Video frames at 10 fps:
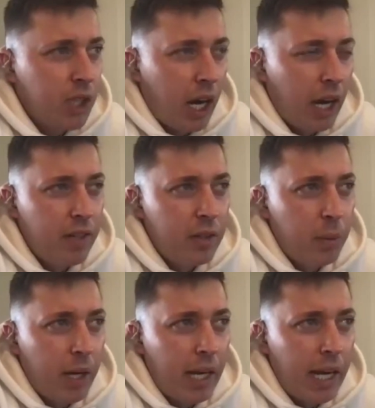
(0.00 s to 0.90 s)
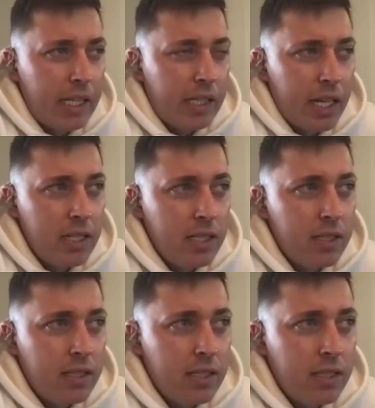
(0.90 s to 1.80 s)
kind of into my late
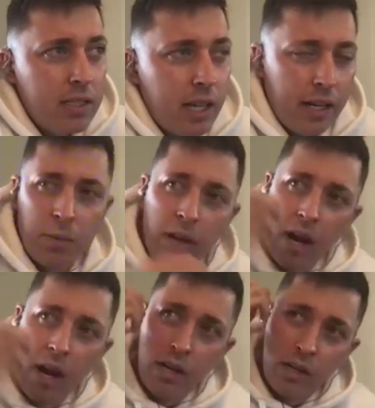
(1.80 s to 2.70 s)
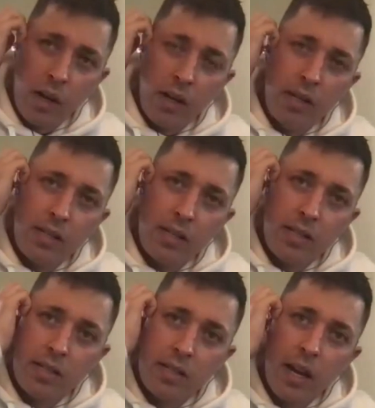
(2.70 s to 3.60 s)
teens and into my early 20s,